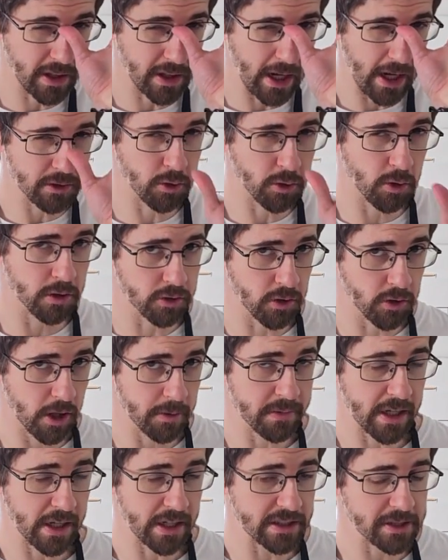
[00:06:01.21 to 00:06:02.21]
Concord
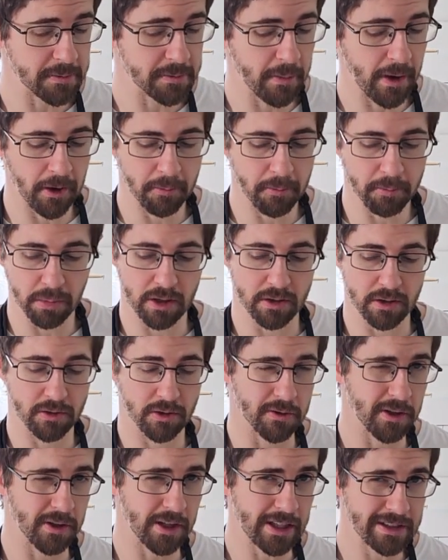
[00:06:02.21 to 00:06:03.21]
grape that I smell, but
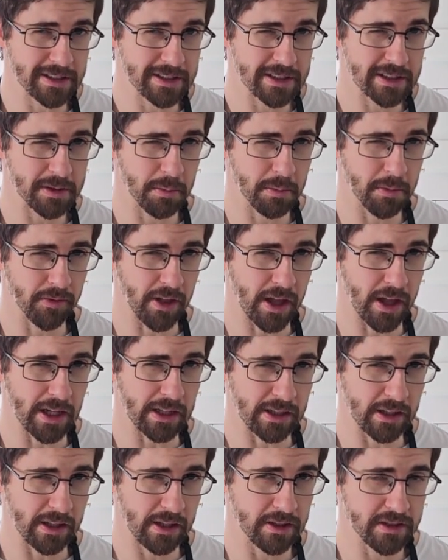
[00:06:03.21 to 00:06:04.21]
there is some of
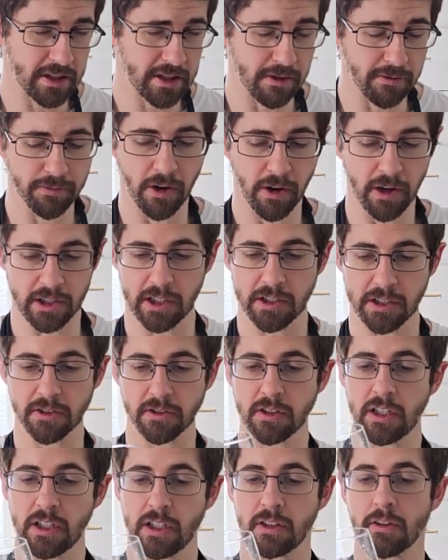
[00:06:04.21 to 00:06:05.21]
that yeasty funk
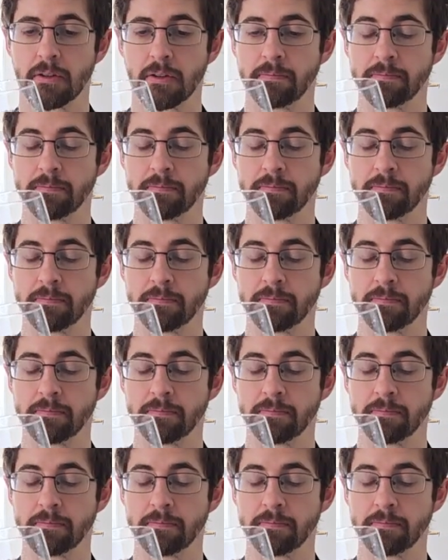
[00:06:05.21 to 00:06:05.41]
underneath.